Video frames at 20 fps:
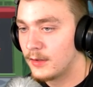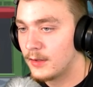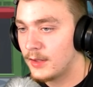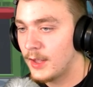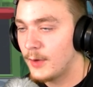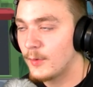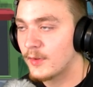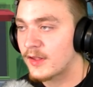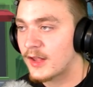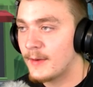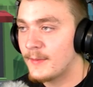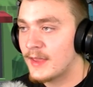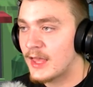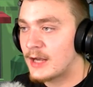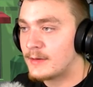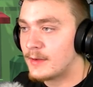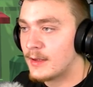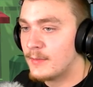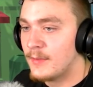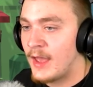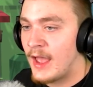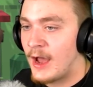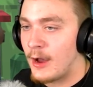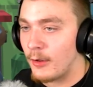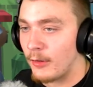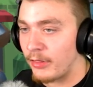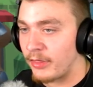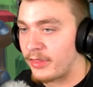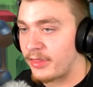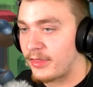It was coming out of my
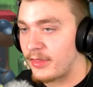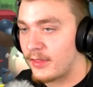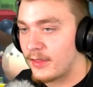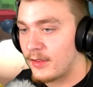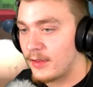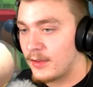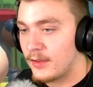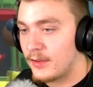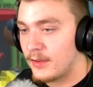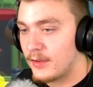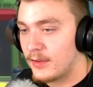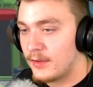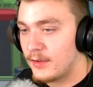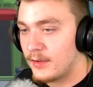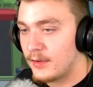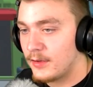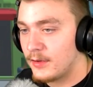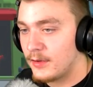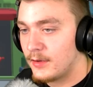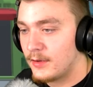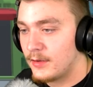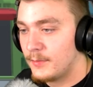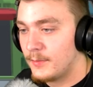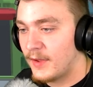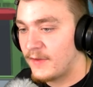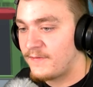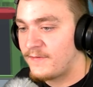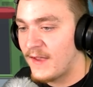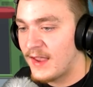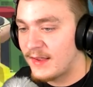mouth.
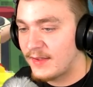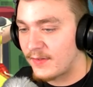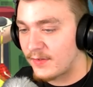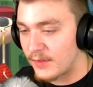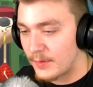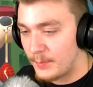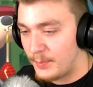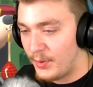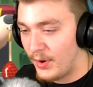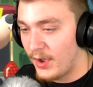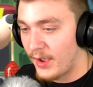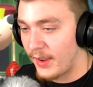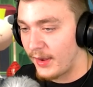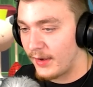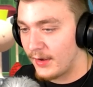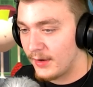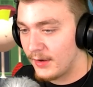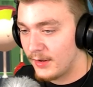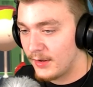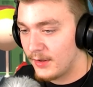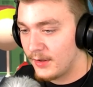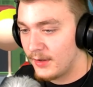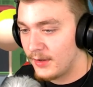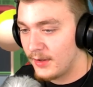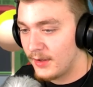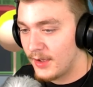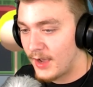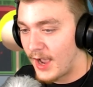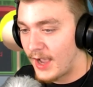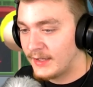My face is a butt.
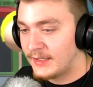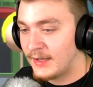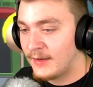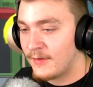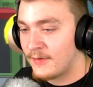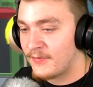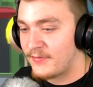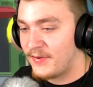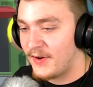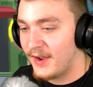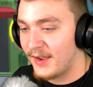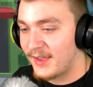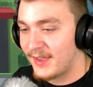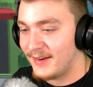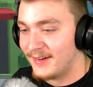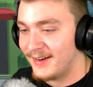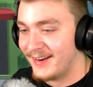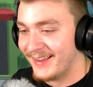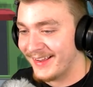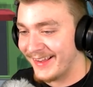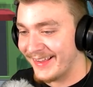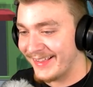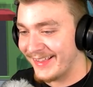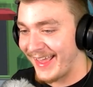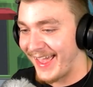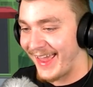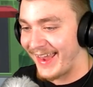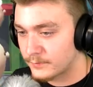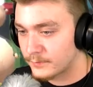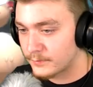I didn't even fucking realize
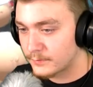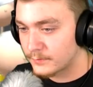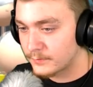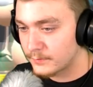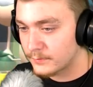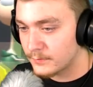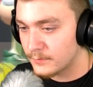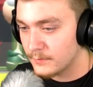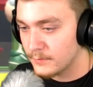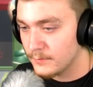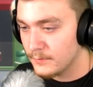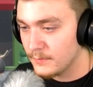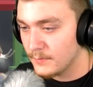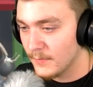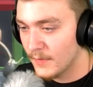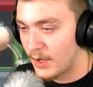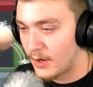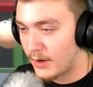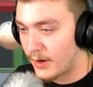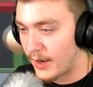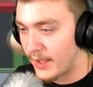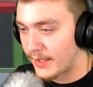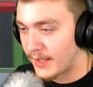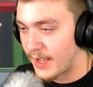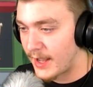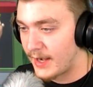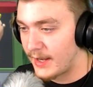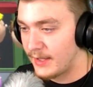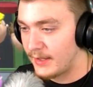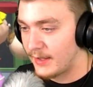that. Alright, I
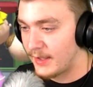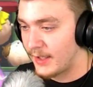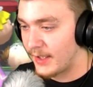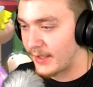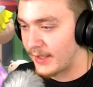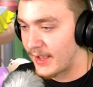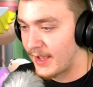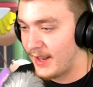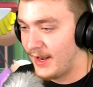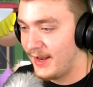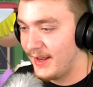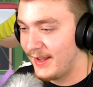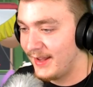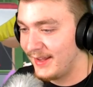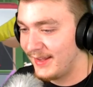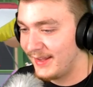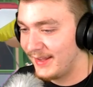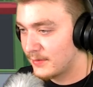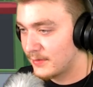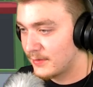got it. I got it.